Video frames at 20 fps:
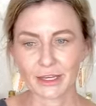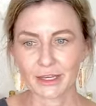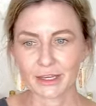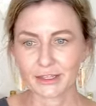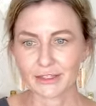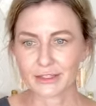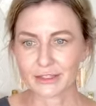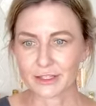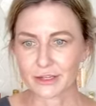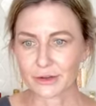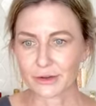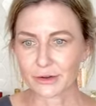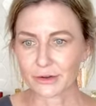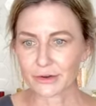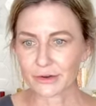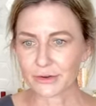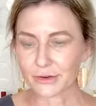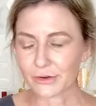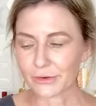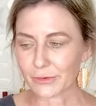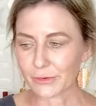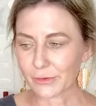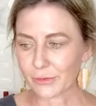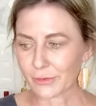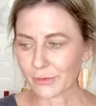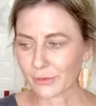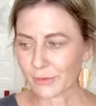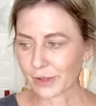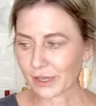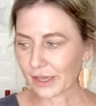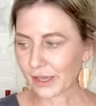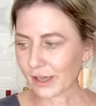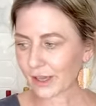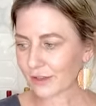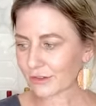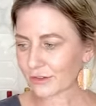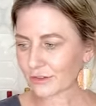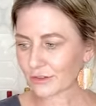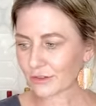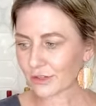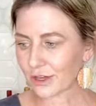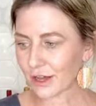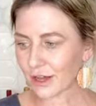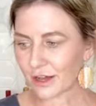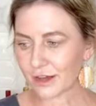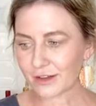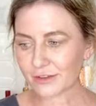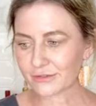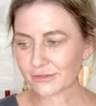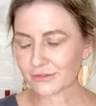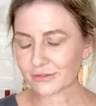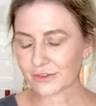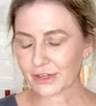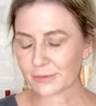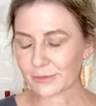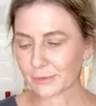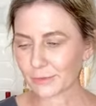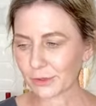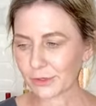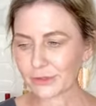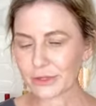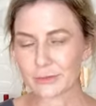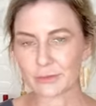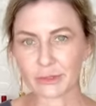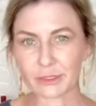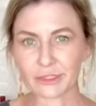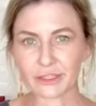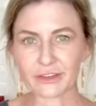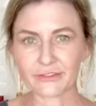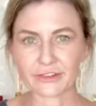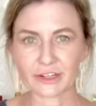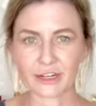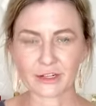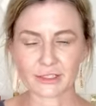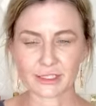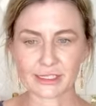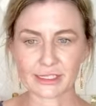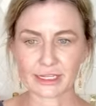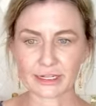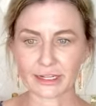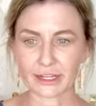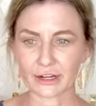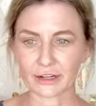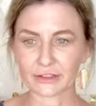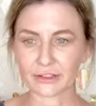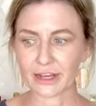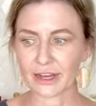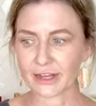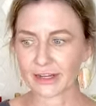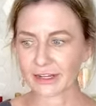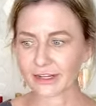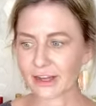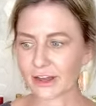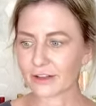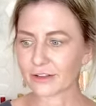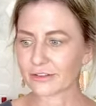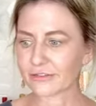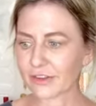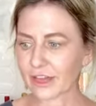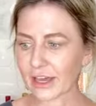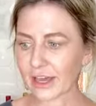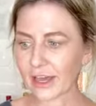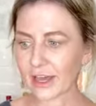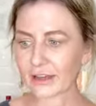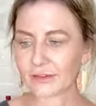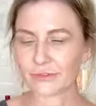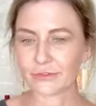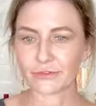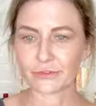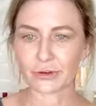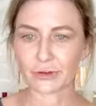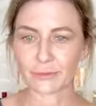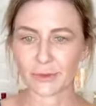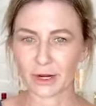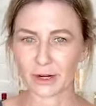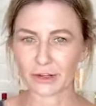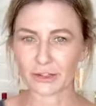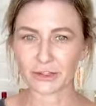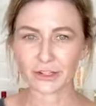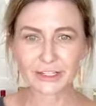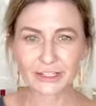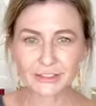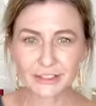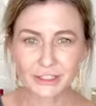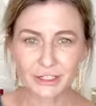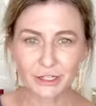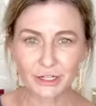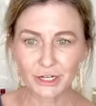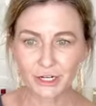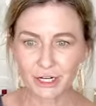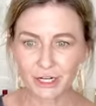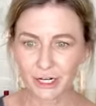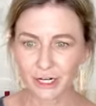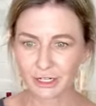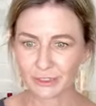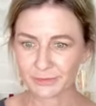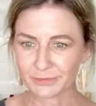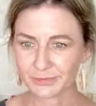So we love and really believe in our skincare line at Elevé, from our cleanser